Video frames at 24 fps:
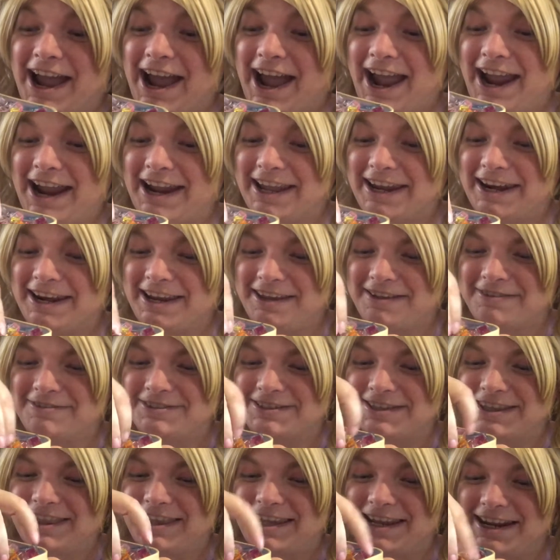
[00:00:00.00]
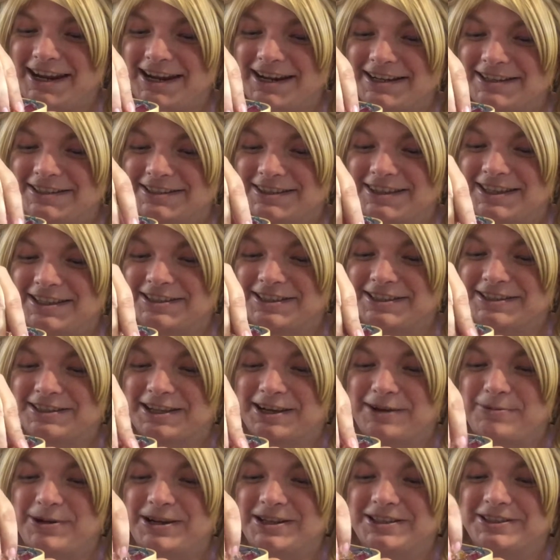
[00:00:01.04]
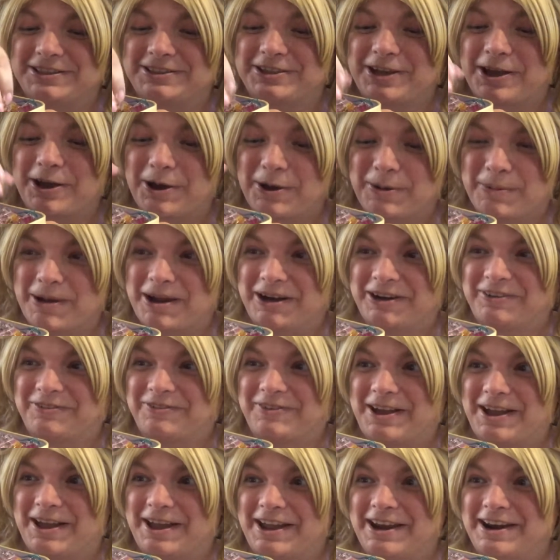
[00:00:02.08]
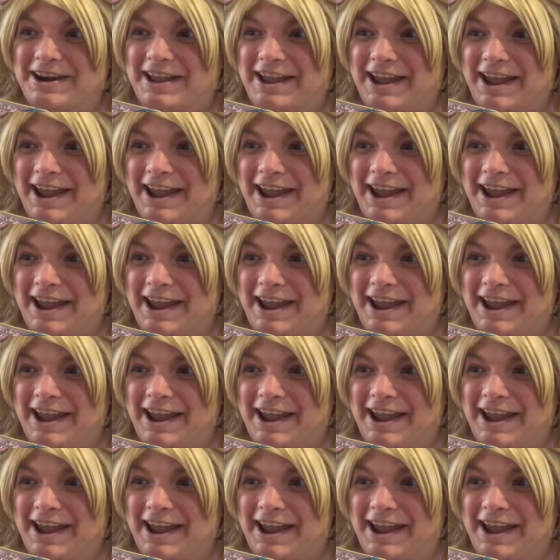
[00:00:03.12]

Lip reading: I get to use these! This is gonna be so much fun!